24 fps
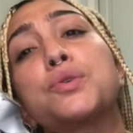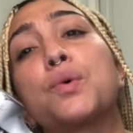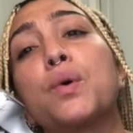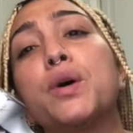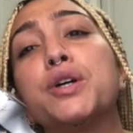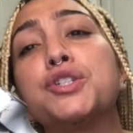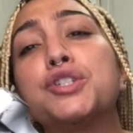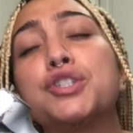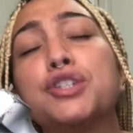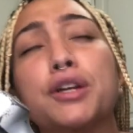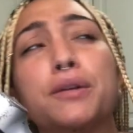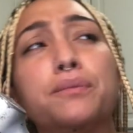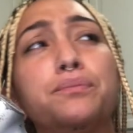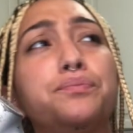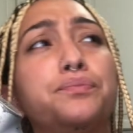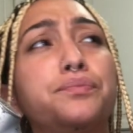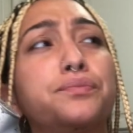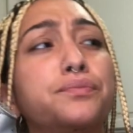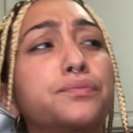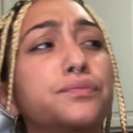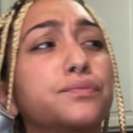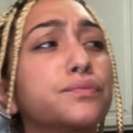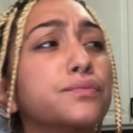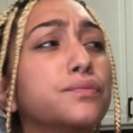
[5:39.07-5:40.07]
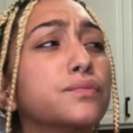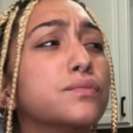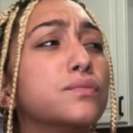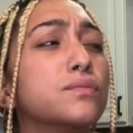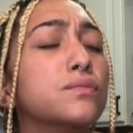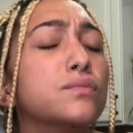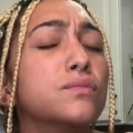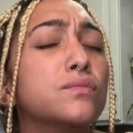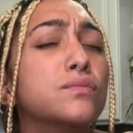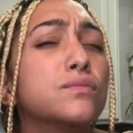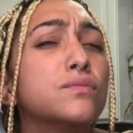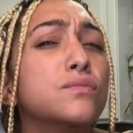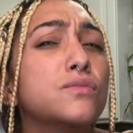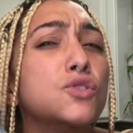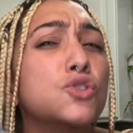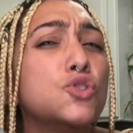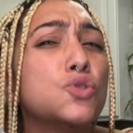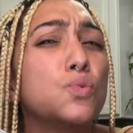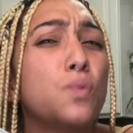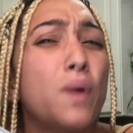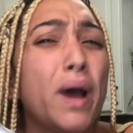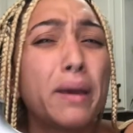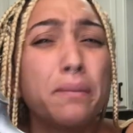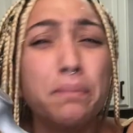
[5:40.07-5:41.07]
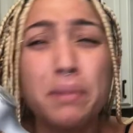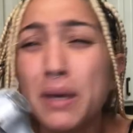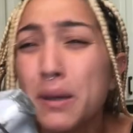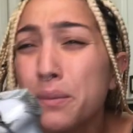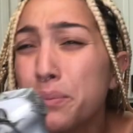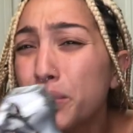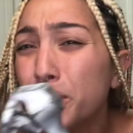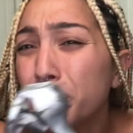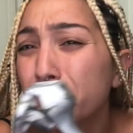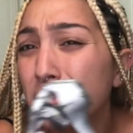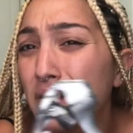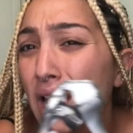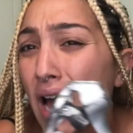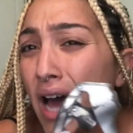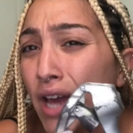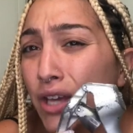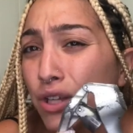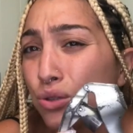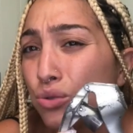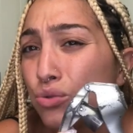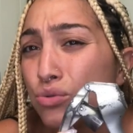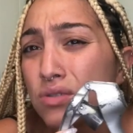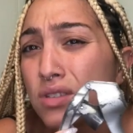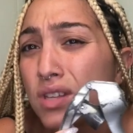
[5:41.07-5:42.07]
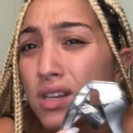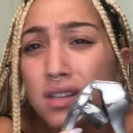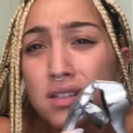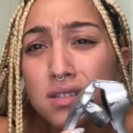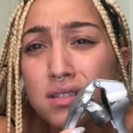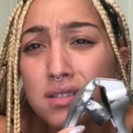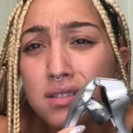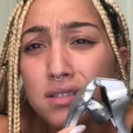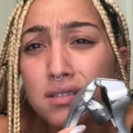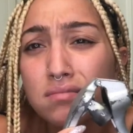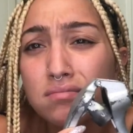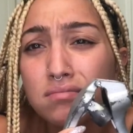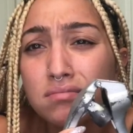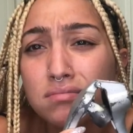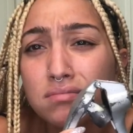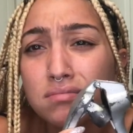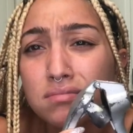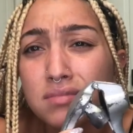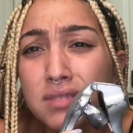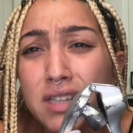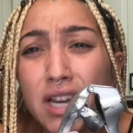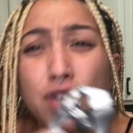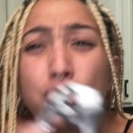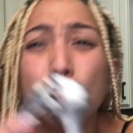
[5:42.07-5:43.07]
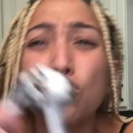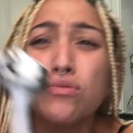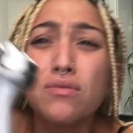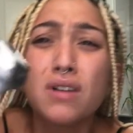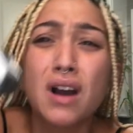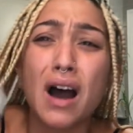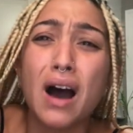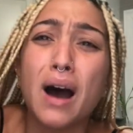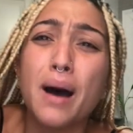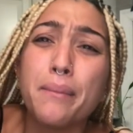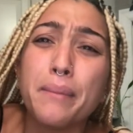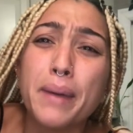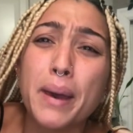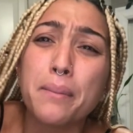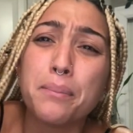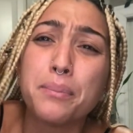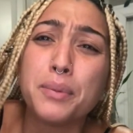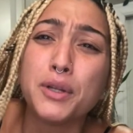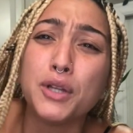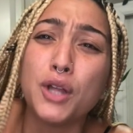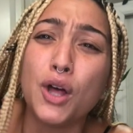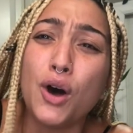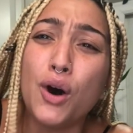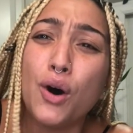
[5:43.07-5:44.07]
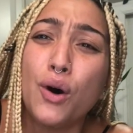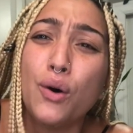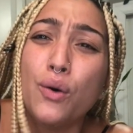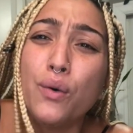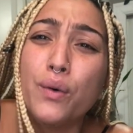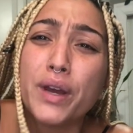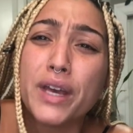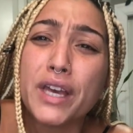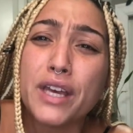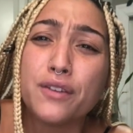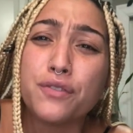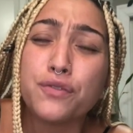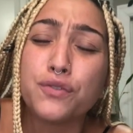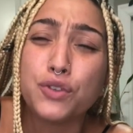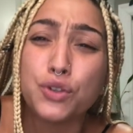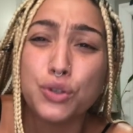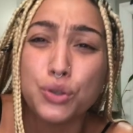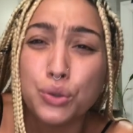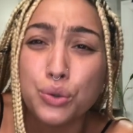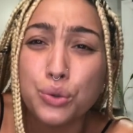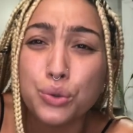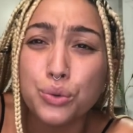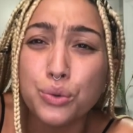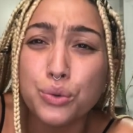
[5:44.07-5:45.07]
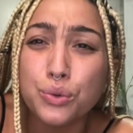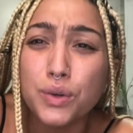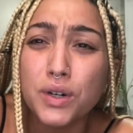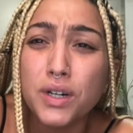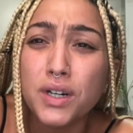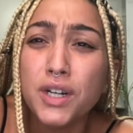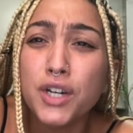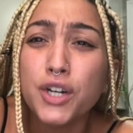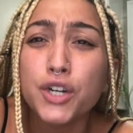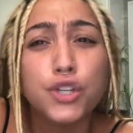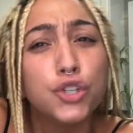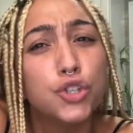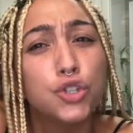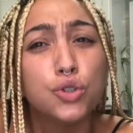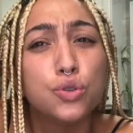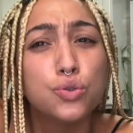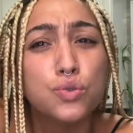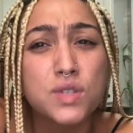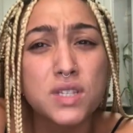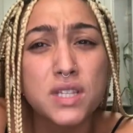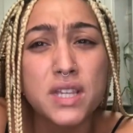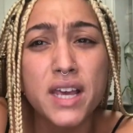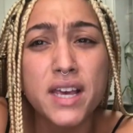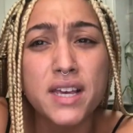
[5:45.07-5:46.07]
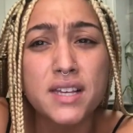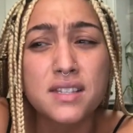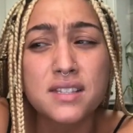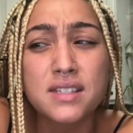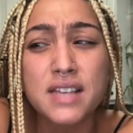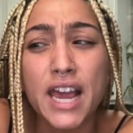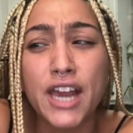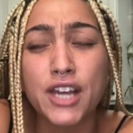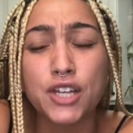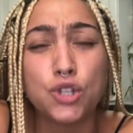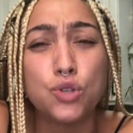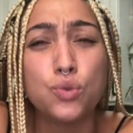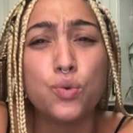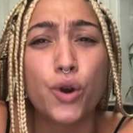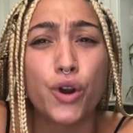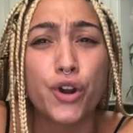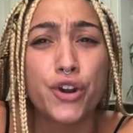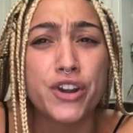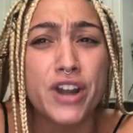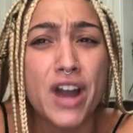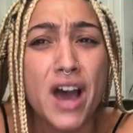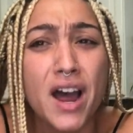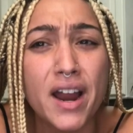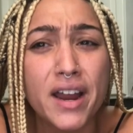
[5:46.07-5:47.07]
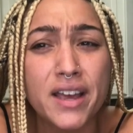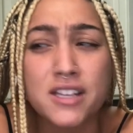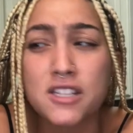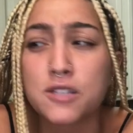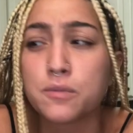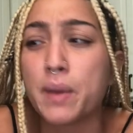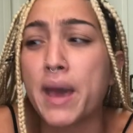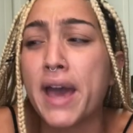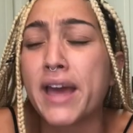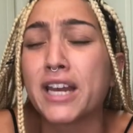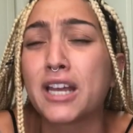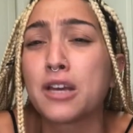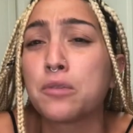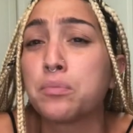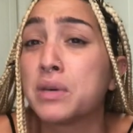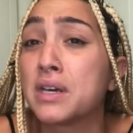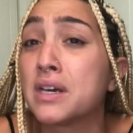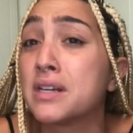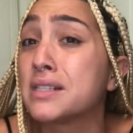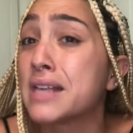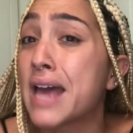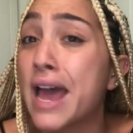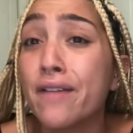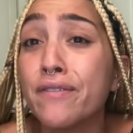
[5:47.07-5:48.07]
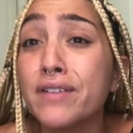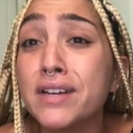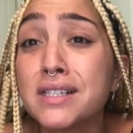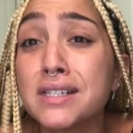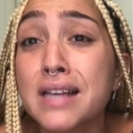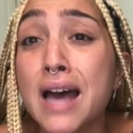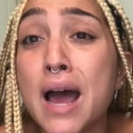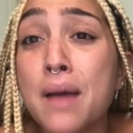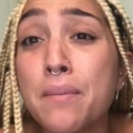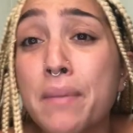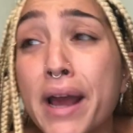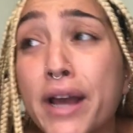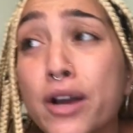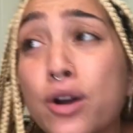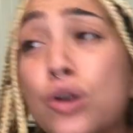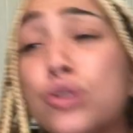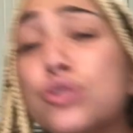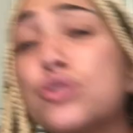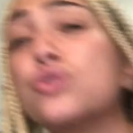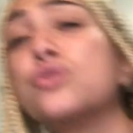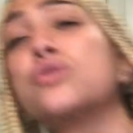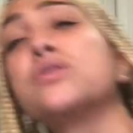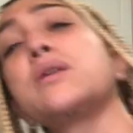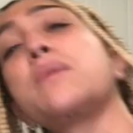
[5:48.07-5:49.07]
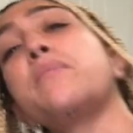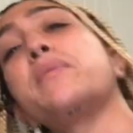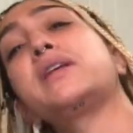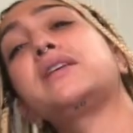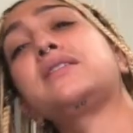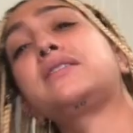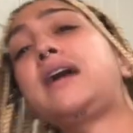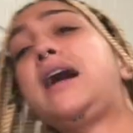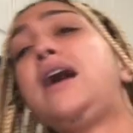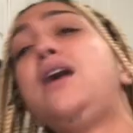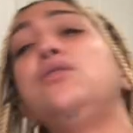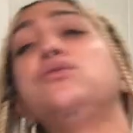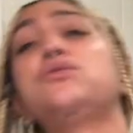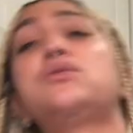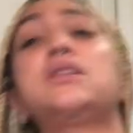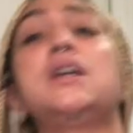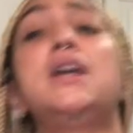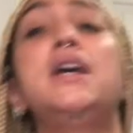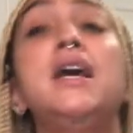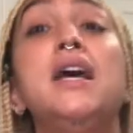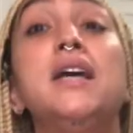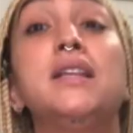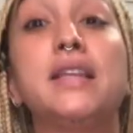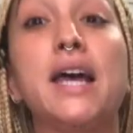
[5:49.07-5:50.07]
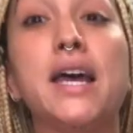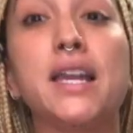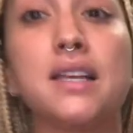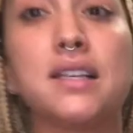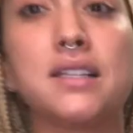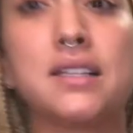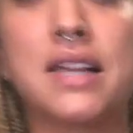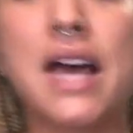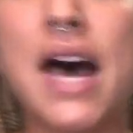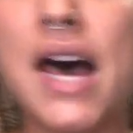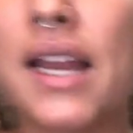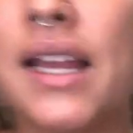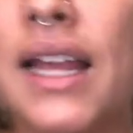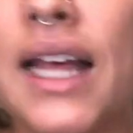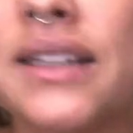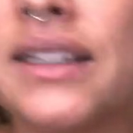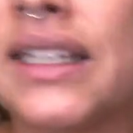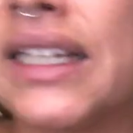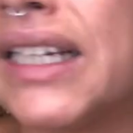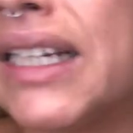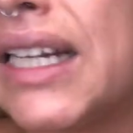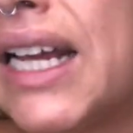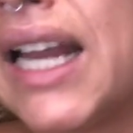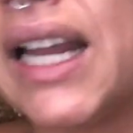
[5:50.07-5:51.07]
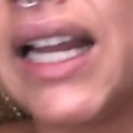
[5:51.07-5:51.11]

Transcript: question. Do white people not use this? Can you comment below if you use this and you are not Hispanic? Because every time I go to somebody's house that is not Latina,